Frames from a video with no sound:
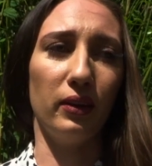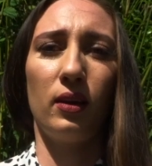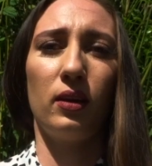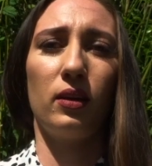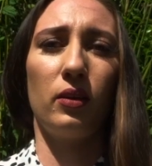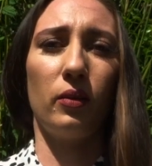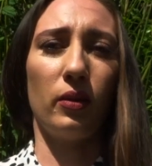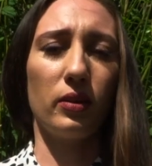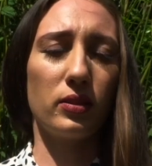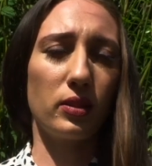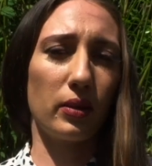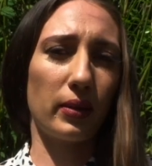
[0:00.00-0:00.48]

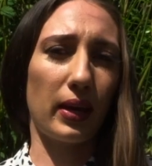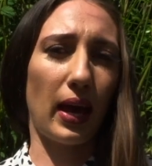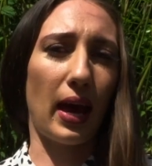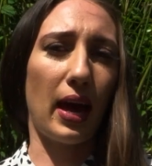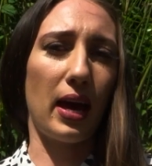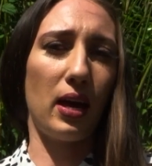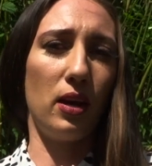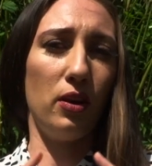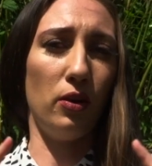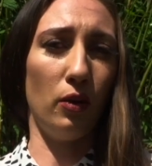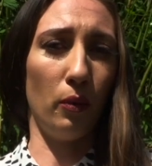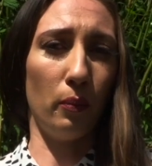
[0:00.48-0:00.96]
You also get
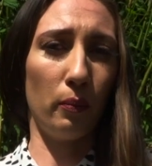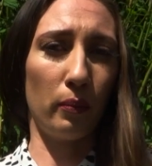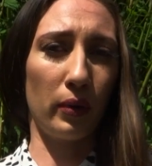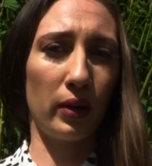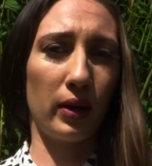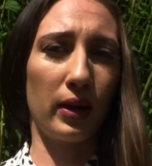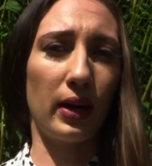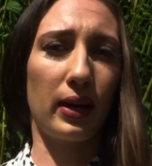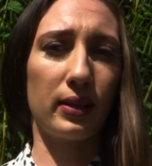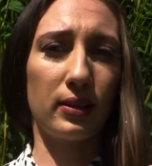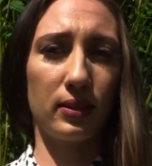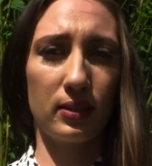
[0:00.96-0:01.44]
a number
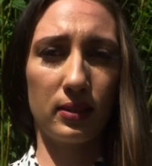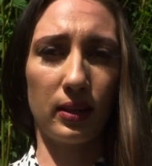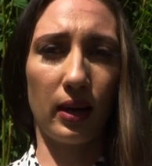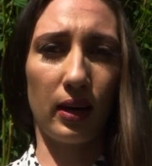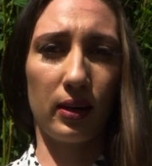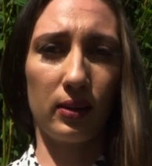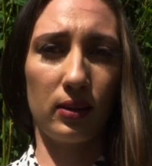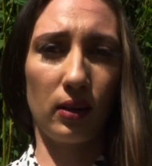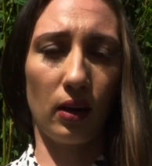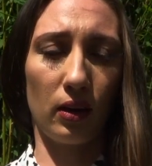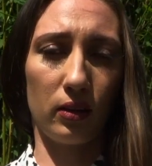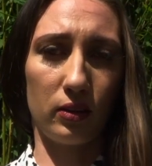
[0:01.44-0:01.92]
at the start
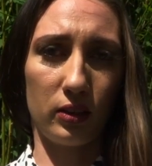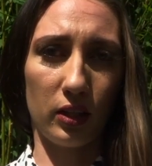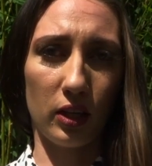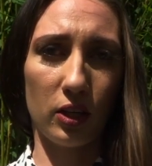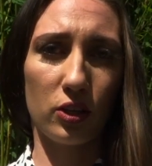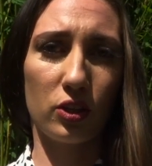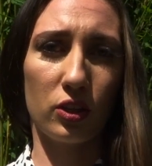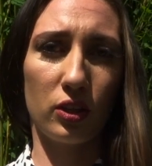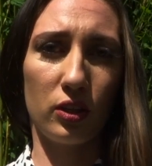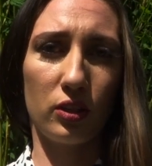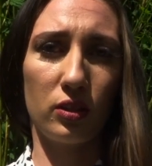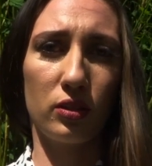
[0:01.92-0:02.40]
of the
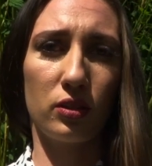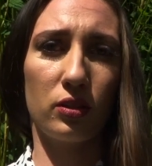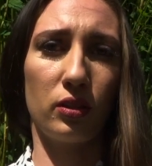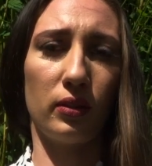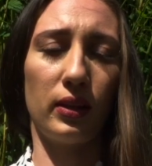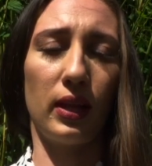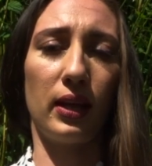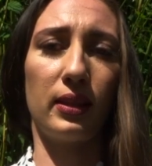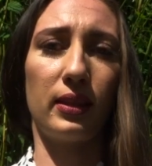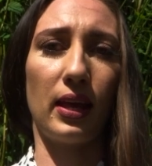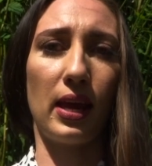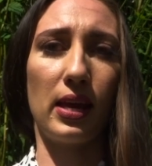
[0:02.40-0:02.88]
audition so
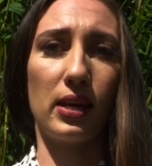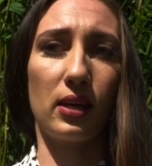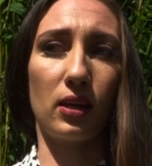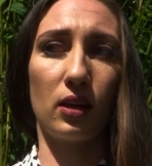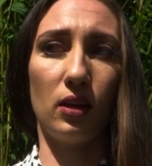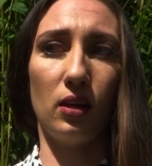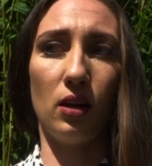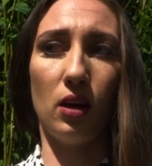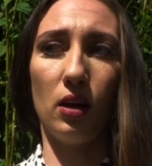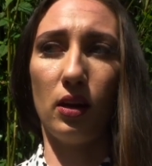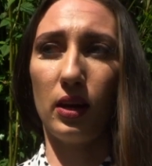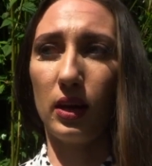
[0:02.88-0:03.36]
that they
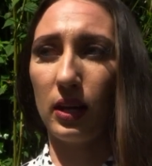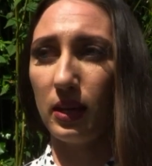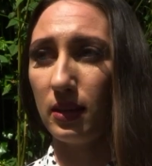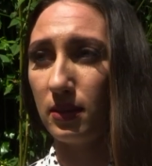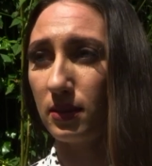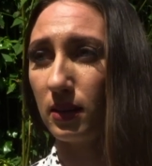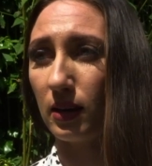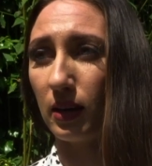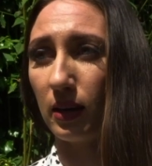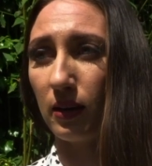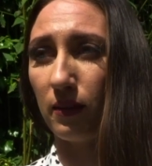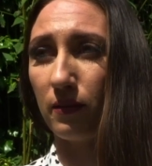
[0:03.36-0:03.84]
can
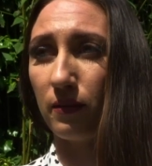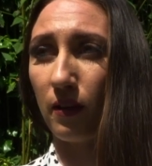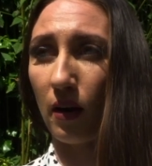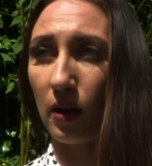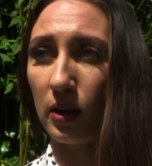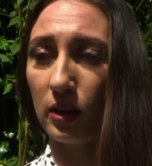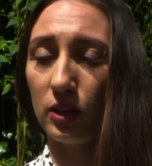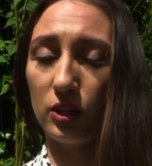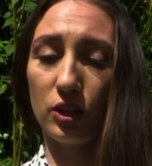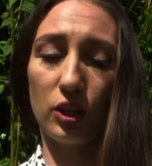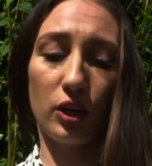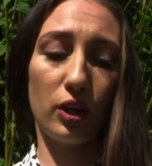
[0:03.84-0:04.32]
easily
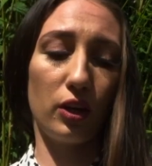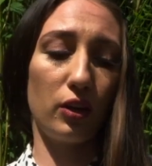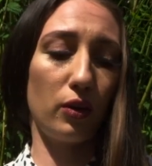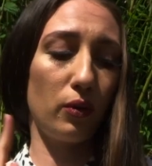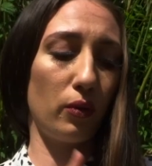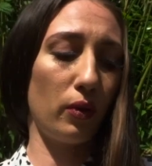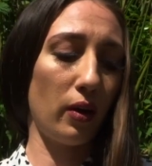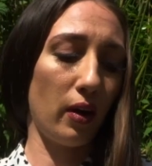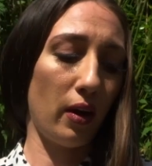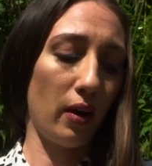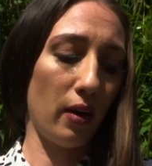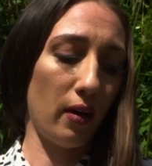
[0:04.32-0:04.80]
find
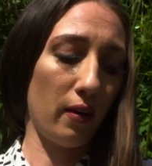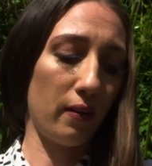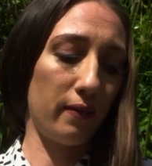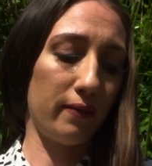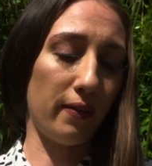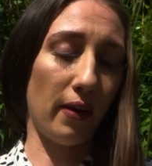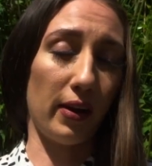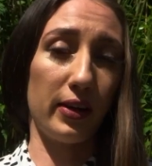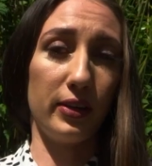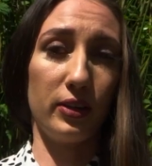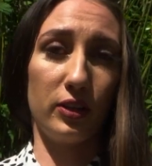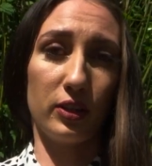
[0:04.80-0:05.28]
you,
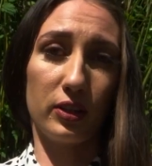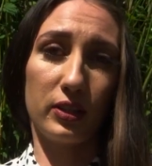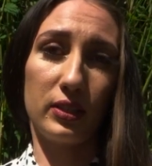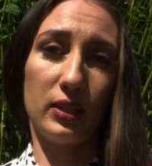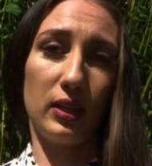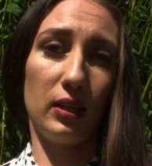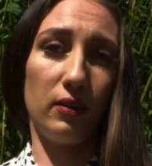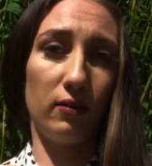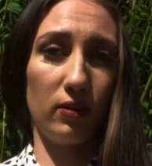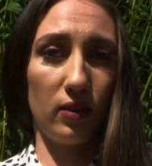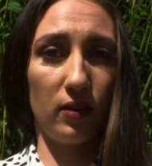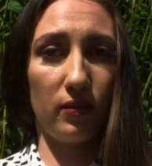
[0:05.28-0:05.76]
find your
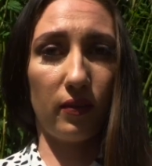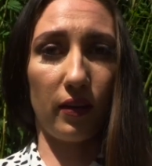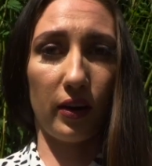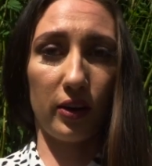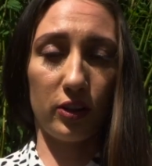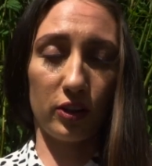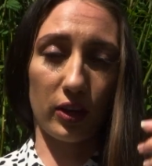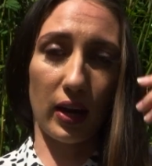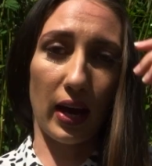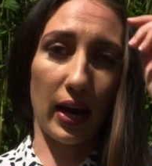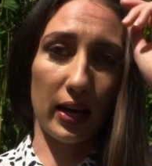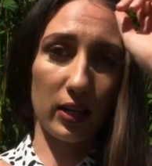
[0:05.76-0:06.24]
CV, find
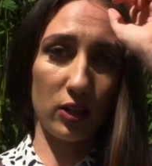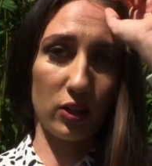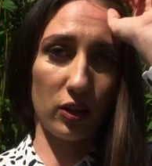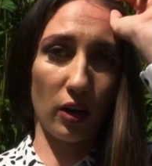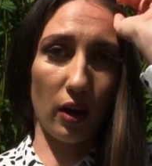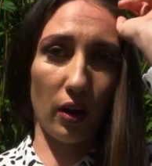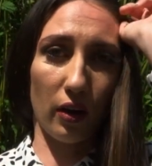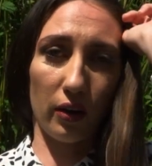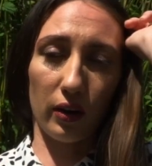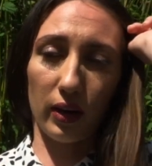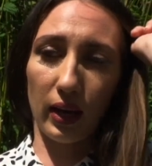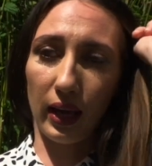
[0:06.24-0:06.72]
your
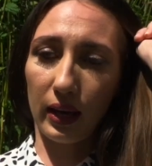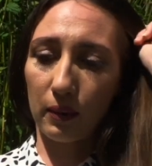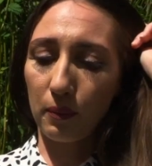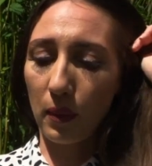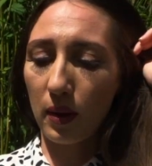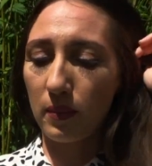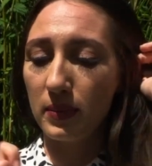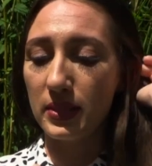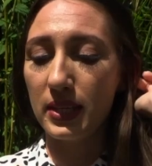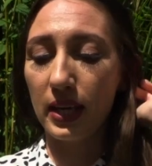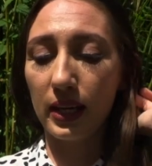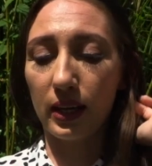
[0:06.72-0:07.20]
headshot, or like
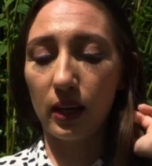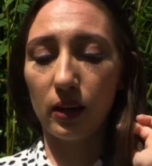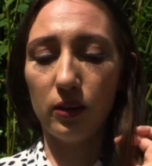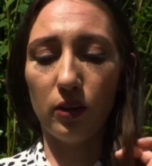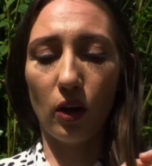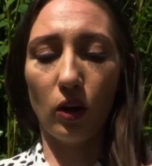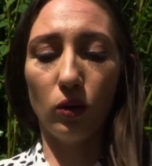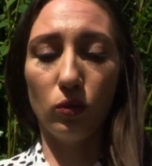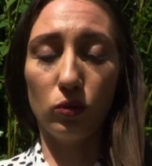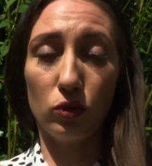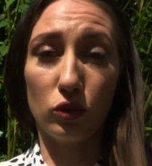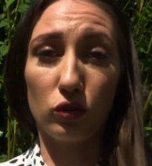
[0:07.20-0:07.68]
maybe take a
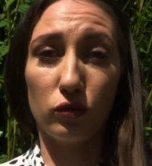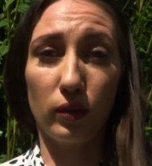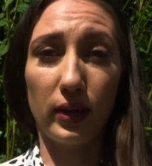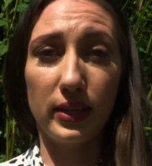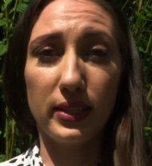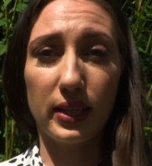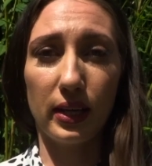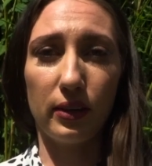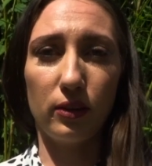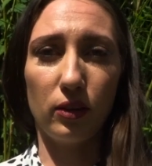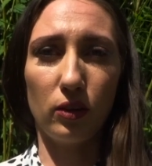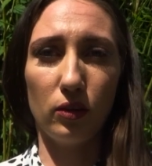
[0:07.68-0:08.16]
note, just write
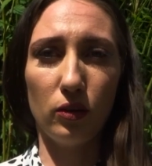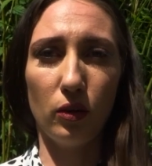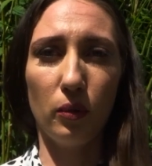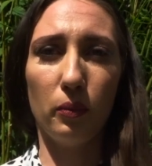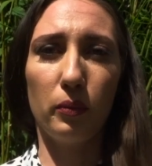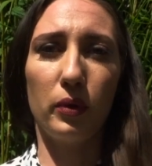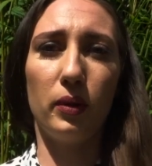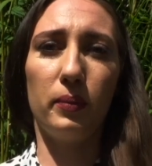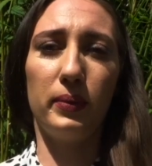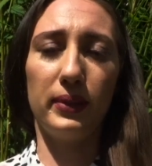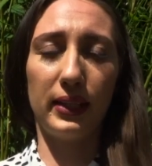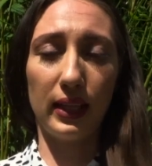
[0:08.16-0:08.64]
down your
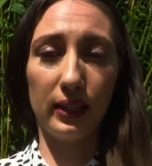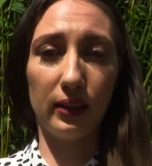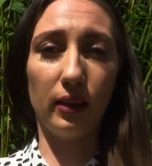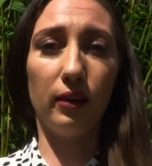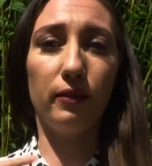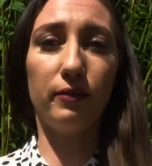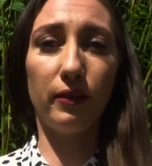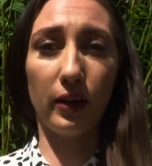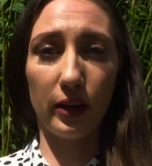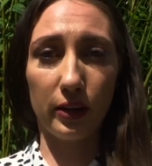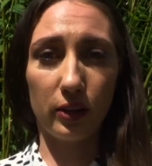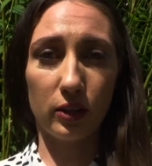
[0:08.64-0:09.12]
number, but then they'll
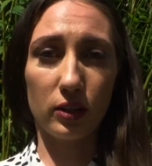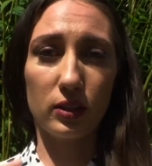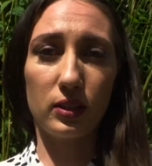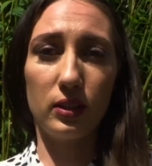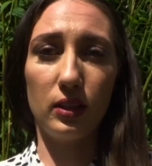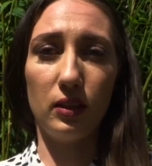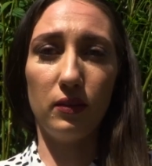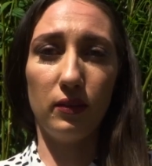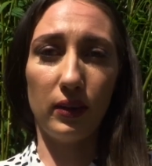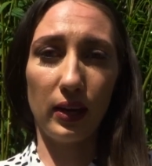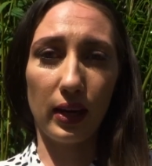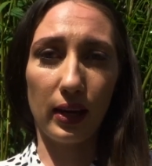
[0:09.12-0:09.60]
find your
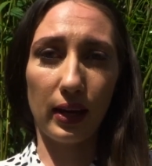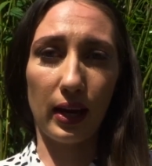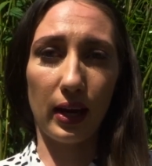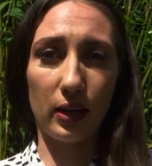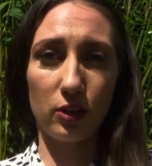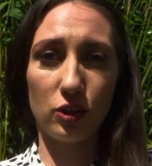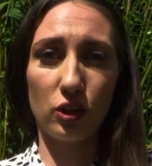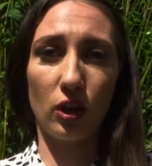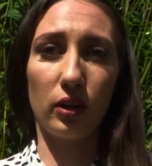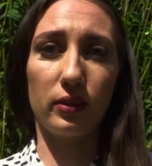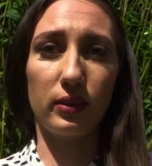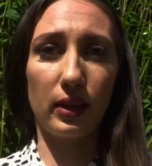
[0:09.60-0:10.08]
CV and
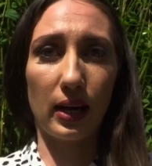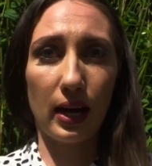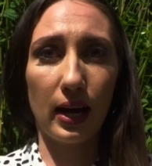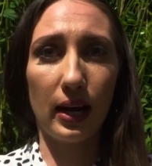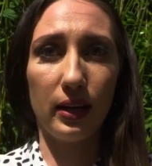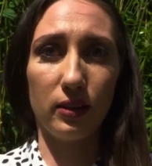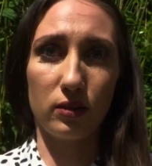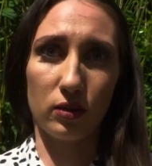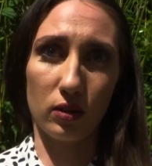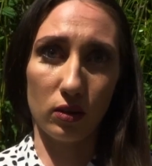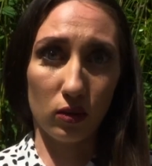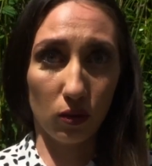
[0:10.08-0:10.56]
headshot that
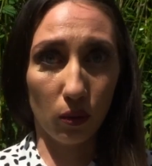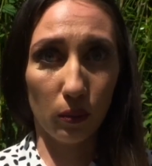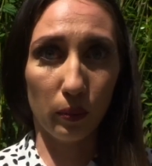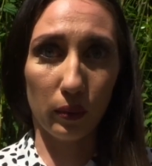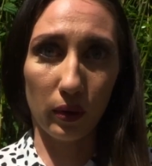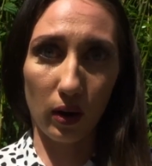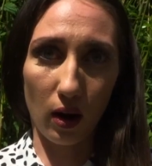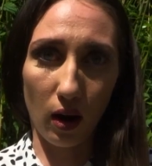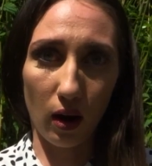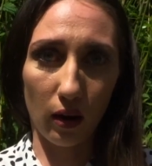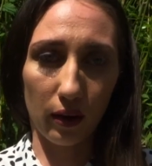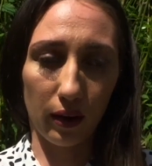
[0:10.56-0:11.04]
has your
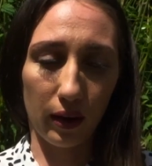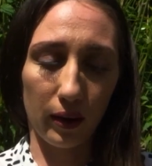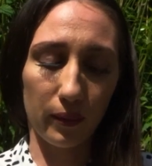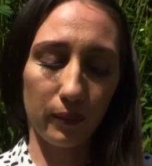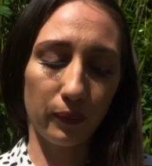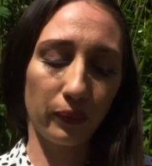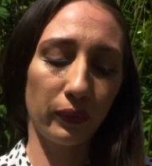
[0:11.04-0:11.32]
number on it.